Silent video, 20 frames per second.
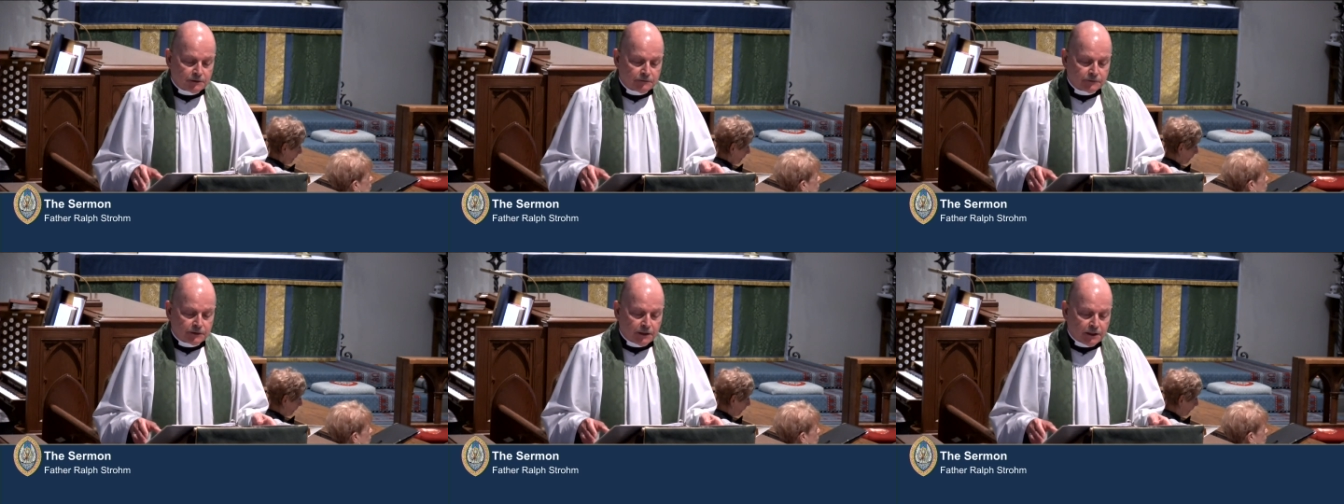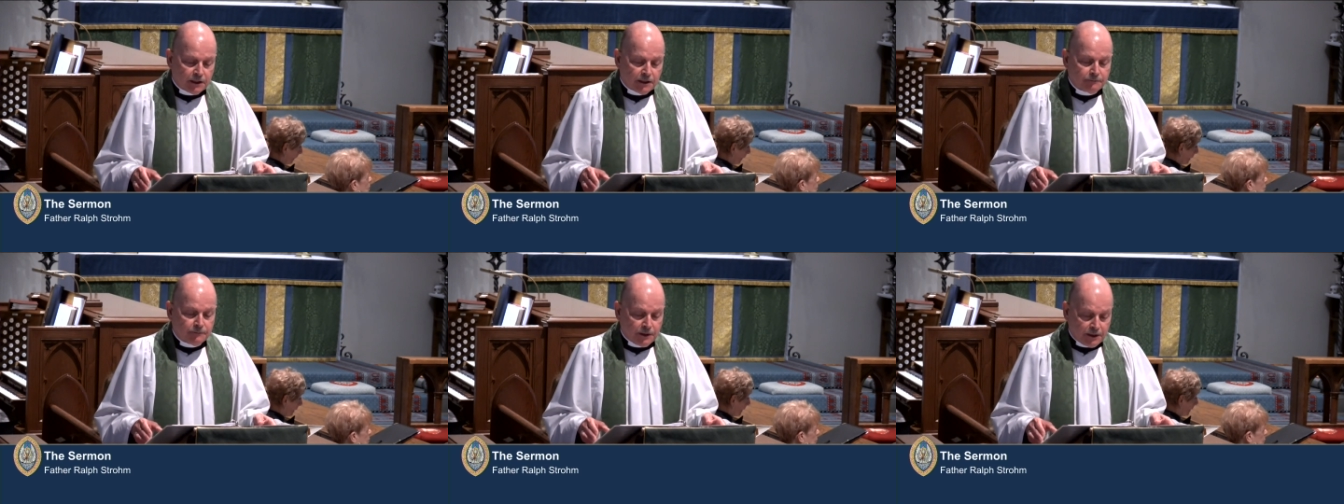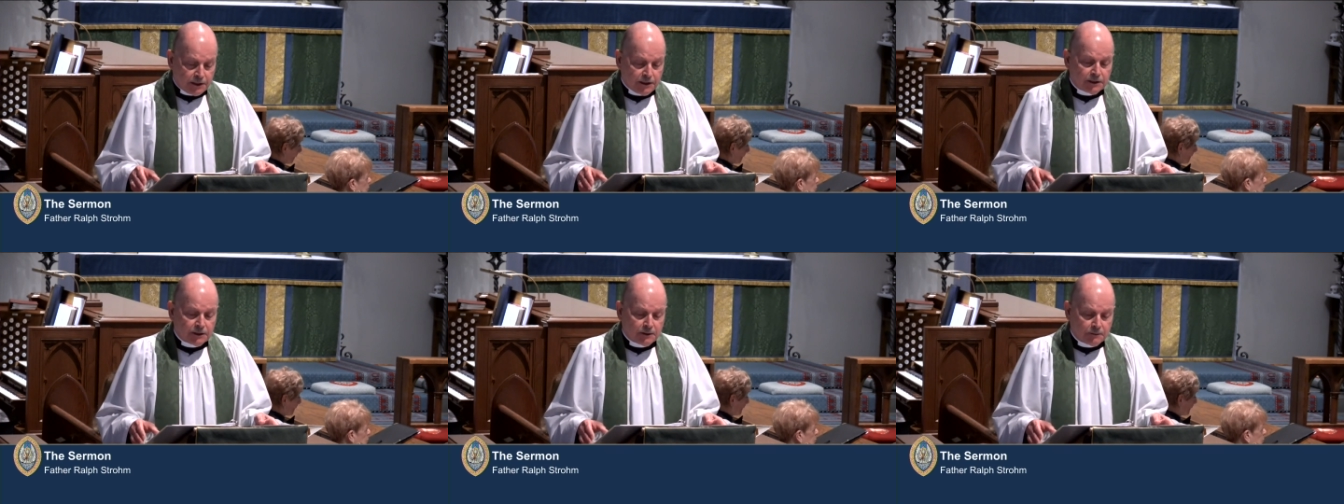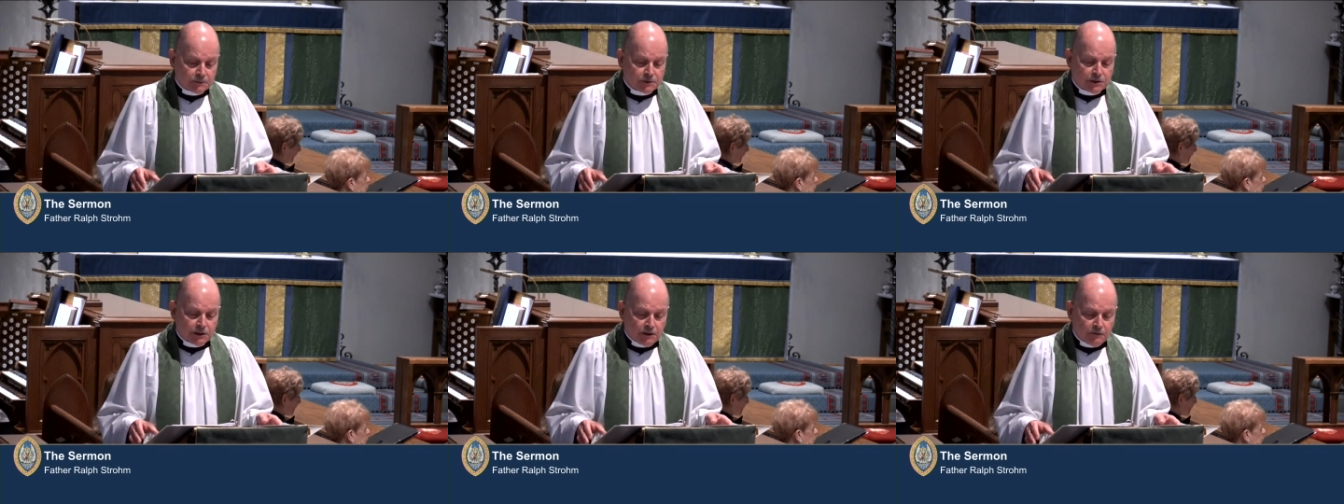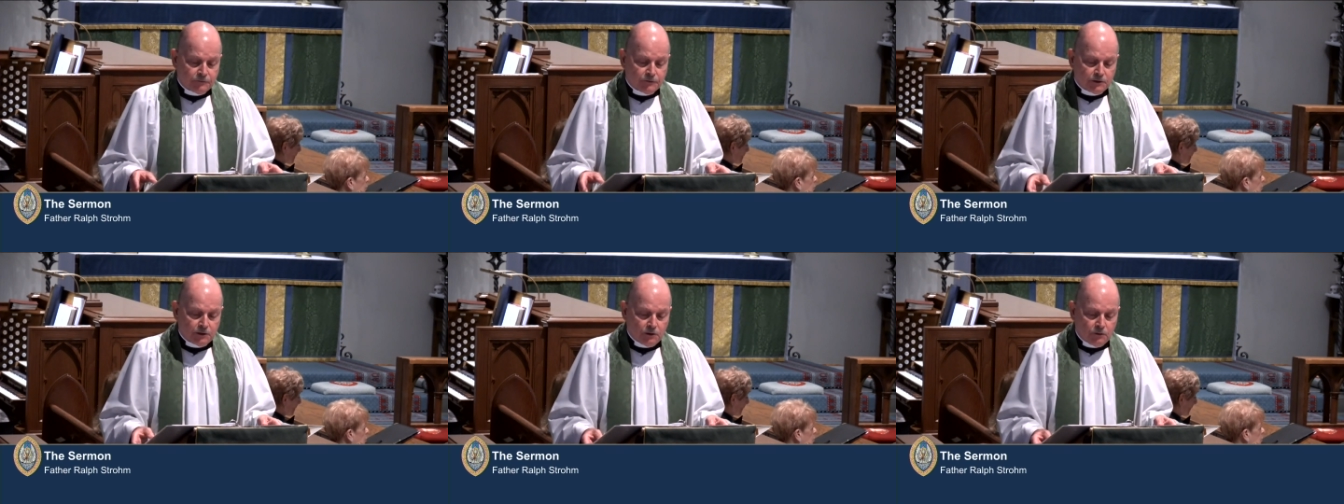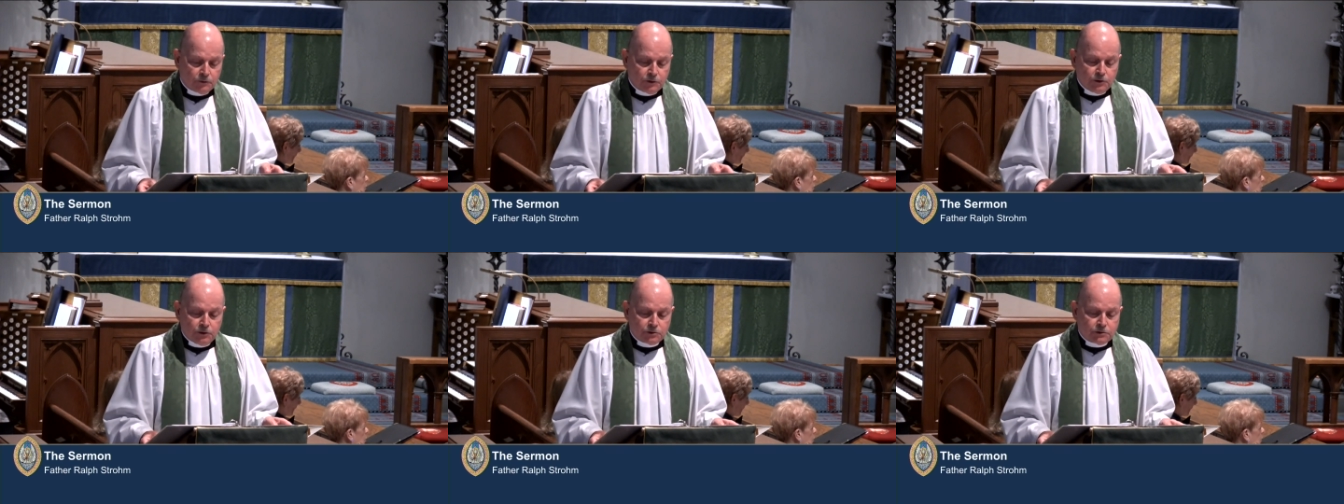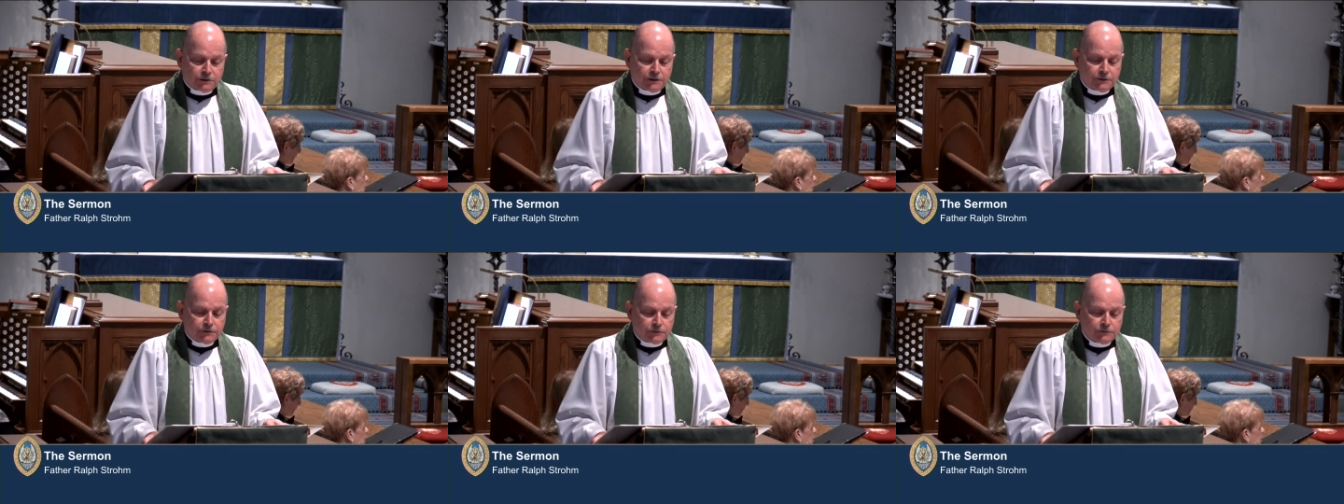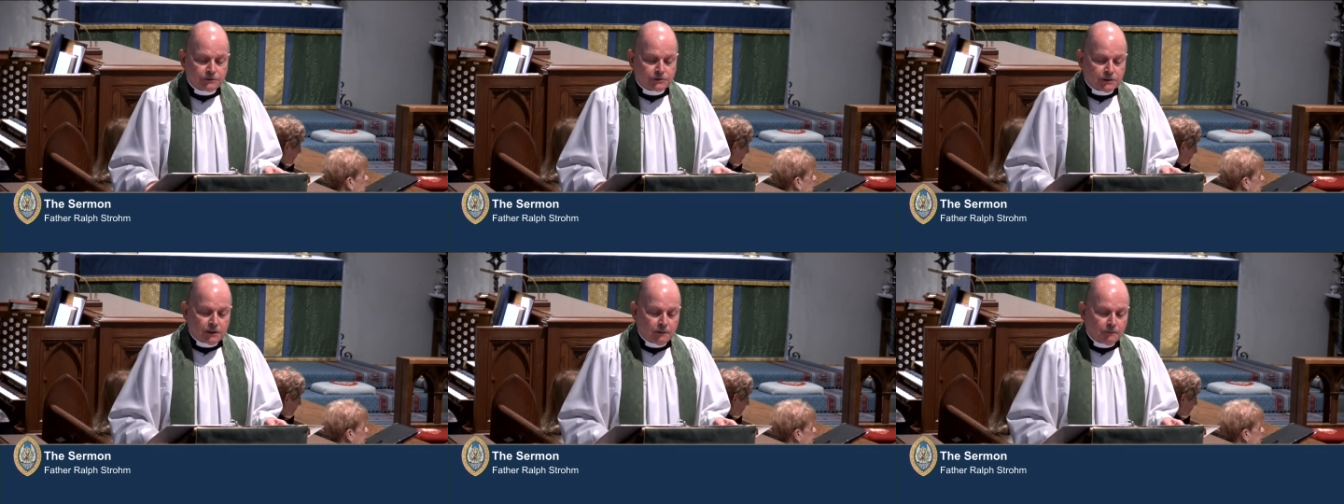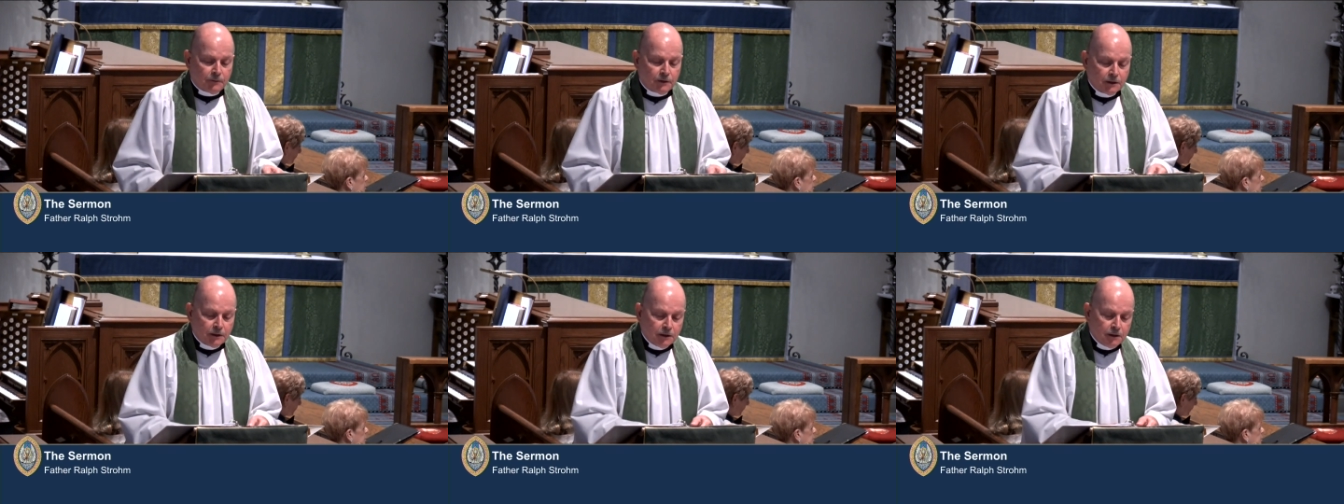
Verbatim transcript: of God making himself known, usually through some